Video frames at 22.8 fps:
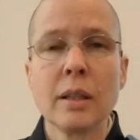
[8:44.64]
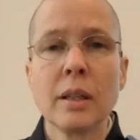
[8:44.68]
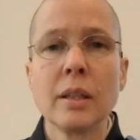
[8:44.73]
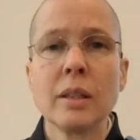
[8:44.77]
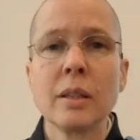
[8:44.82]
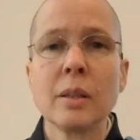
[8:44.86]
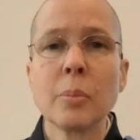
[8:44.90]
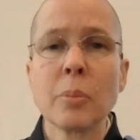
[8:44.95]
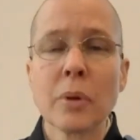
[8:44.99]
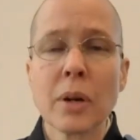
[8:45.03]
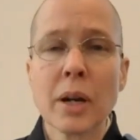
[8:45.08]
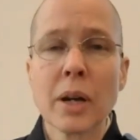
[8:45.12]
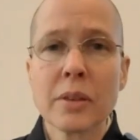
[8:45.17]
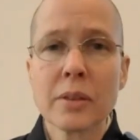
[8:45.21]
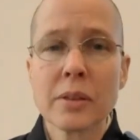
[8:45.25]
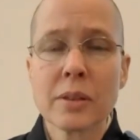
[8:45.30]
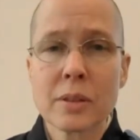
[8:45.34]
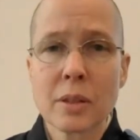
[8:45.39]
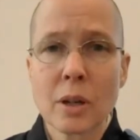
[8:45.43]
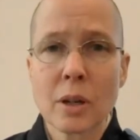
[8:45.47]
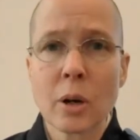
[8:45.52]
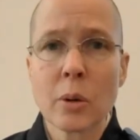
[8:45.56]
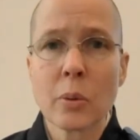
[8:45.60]
The breath is
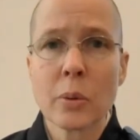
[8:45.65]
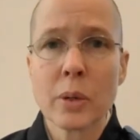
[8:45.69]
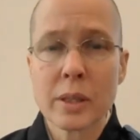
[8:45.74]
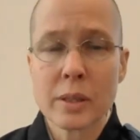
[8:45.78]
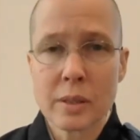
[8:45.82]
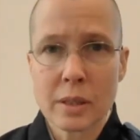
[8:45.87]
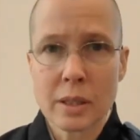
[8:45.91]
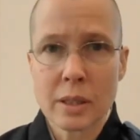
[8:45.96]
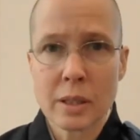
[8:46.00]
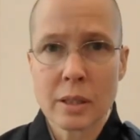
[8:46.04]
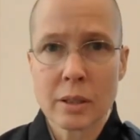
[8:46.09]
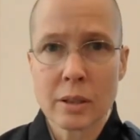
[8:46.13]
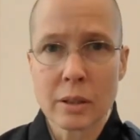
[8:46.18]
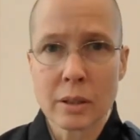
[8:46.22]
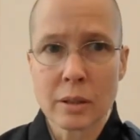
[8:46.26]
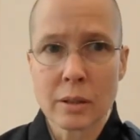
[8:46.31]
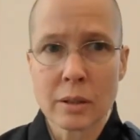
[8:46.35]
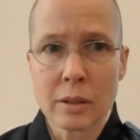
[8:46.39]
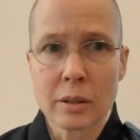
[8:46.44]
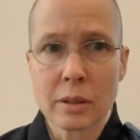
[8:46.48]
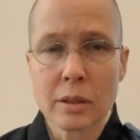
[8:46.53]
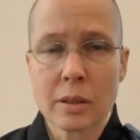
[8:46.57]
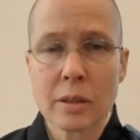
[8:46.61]
always here.